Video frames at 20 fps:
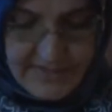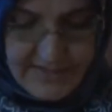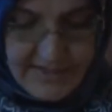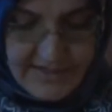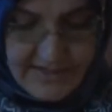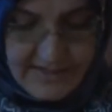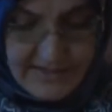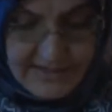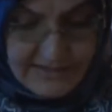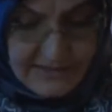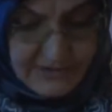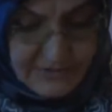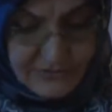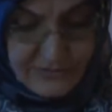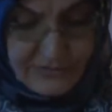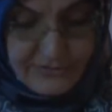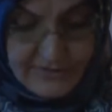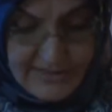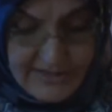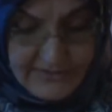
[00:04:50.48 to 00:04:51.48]

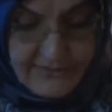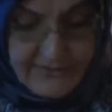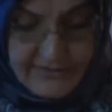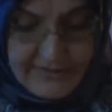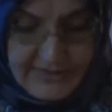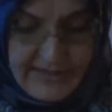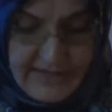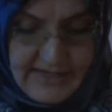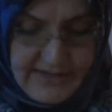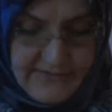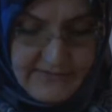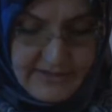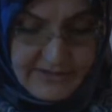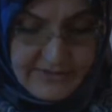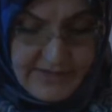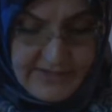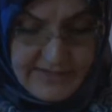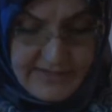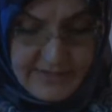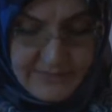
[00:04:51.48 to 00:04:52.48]
Thoreau definitely have a
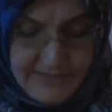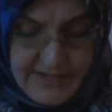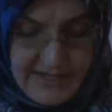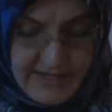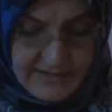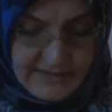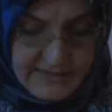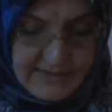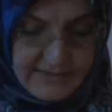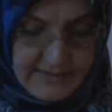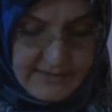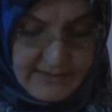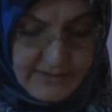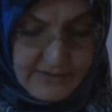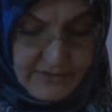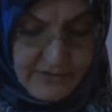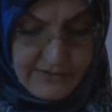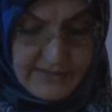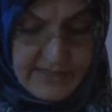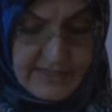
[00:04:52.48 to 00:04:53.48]
great impact
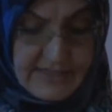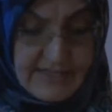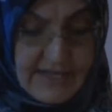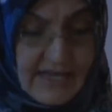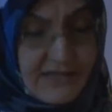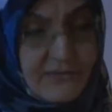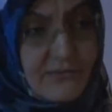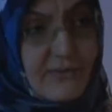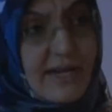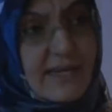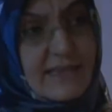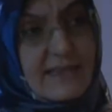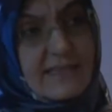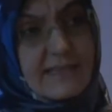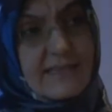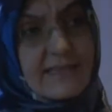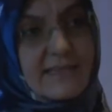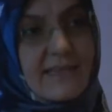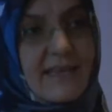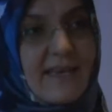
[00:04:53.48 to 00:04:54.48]
on their
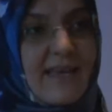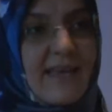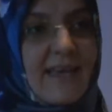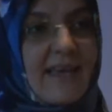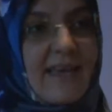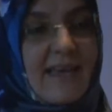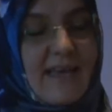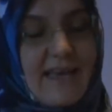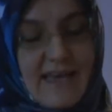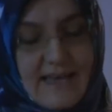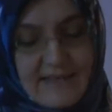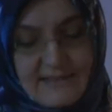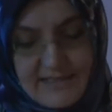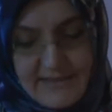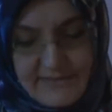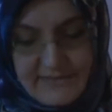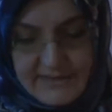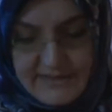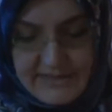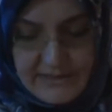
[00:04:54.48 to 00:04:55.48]
nonviolent and
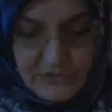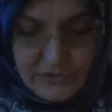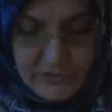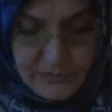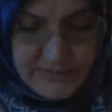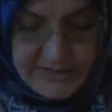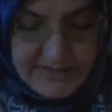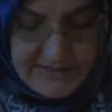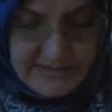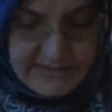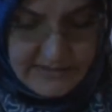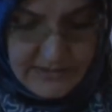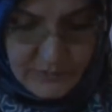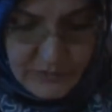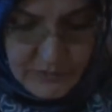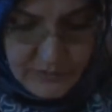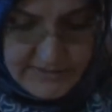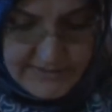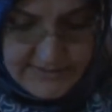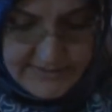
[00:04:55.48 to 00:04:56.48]
civil disobedience
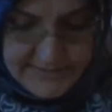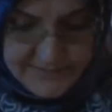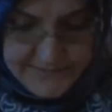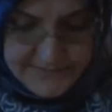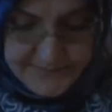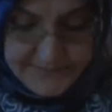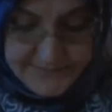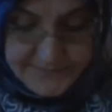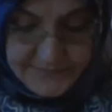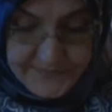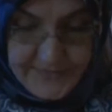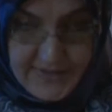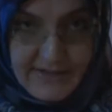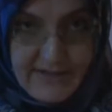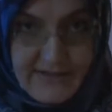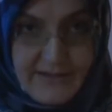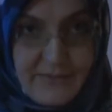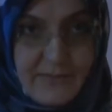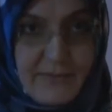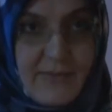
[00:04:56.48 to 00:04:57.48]
movements.
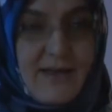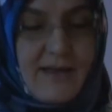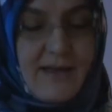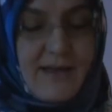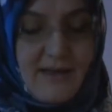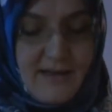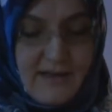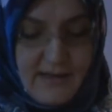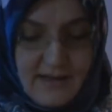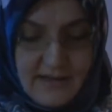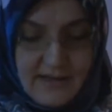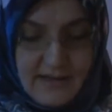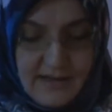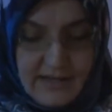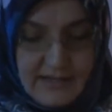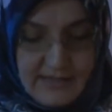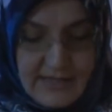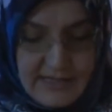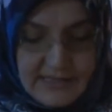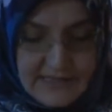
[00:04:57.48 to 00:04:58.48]

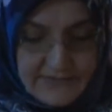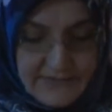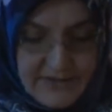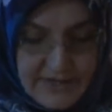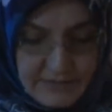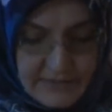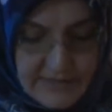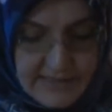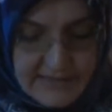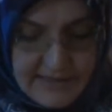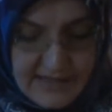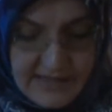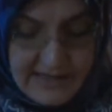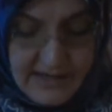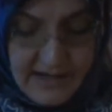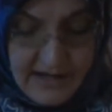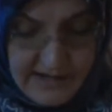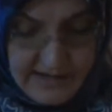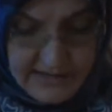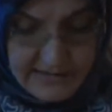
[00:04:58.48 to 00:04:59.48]
In his famous and
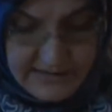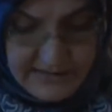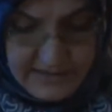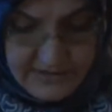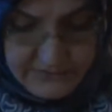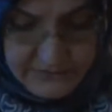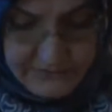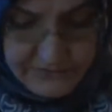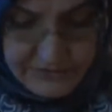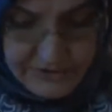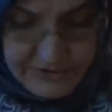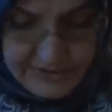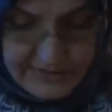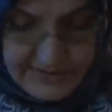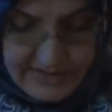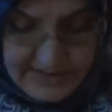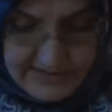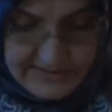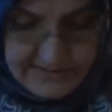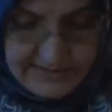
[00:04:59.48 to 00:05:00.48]
highly influential
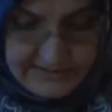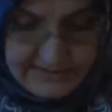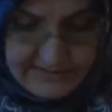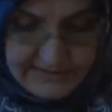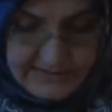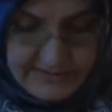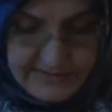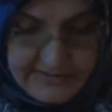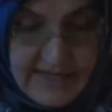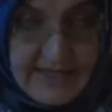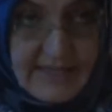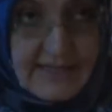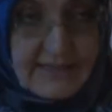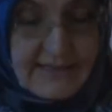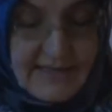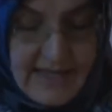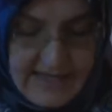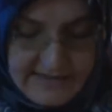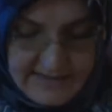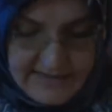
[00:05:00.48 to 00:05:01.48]
article,
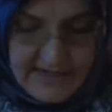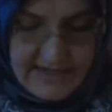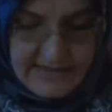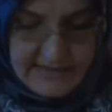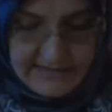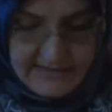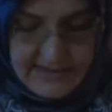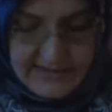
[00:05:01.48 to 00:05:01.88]
it's entitled